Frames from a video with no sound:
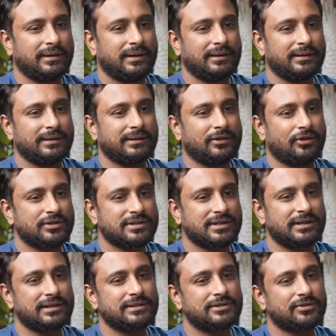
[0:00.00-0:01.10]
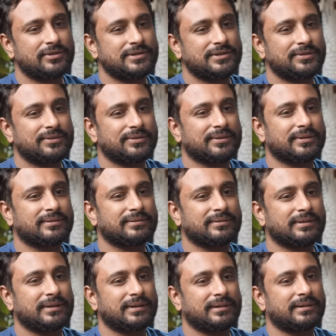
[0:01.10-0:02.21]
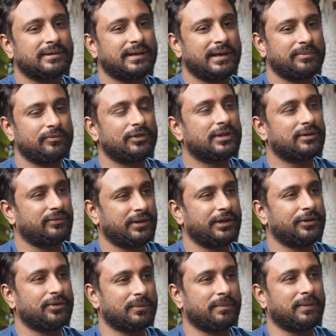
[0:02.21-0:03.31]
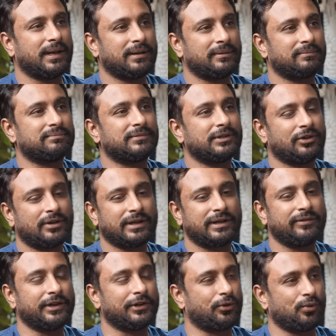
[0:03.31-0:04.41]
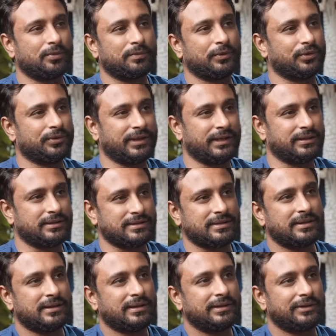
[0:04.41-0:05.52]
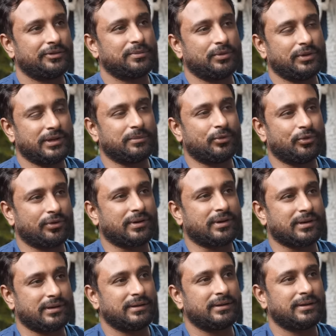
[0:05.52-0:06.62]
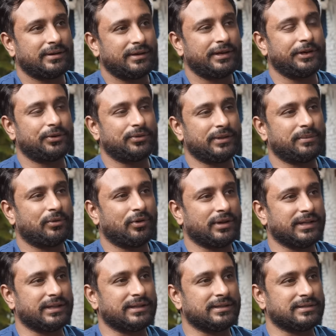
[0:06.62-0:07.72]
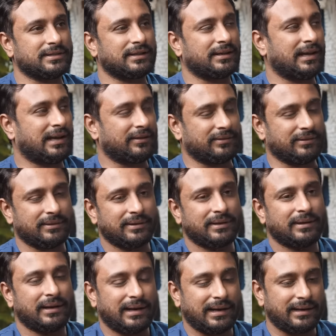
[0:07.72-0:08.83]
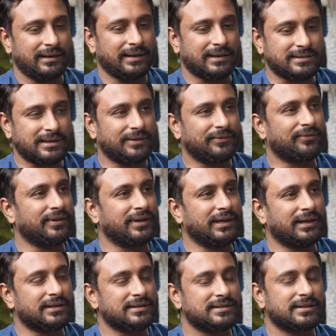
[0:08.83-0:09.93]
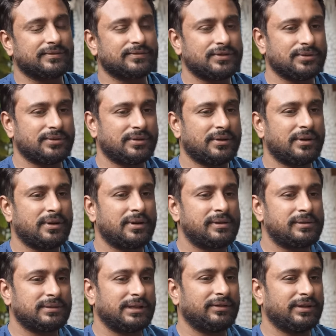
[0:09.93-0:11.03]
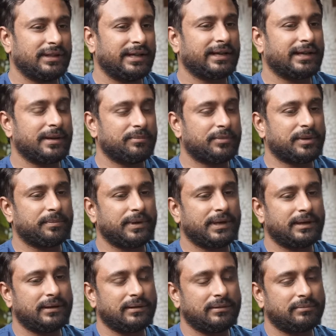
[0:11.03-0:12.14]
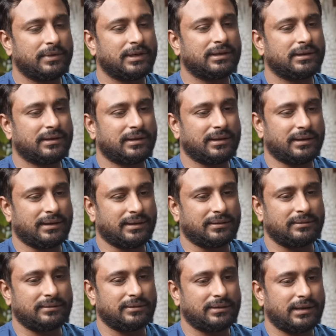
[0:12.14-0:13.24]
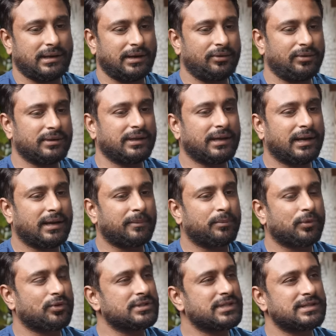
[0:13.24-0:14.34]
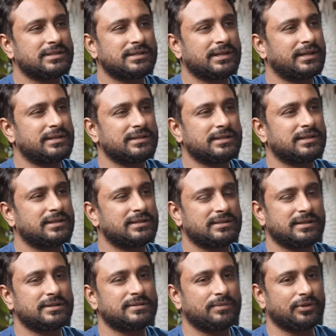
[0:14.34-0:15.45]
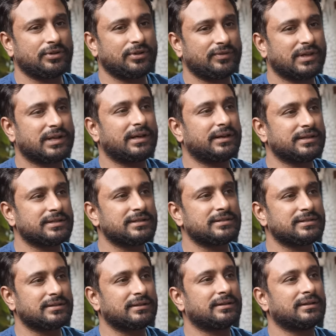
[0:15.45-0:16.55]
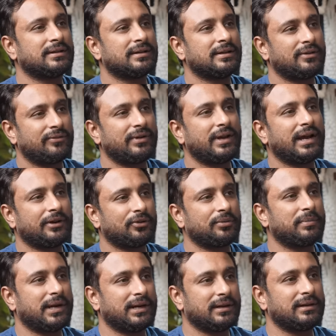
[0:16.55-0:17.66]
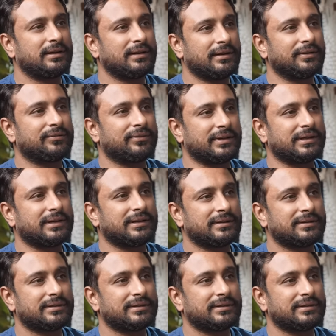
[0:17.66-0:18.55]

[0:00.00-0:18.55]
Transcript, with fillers: I think the Australians also came with a very good plan by not giving room to Indians. They were bowling more into their bodies and had had a leg side field and stuff. So even they came prepared, but uh, I don't think our approach has changed. It's just because of the conditions that we had to bat a little different.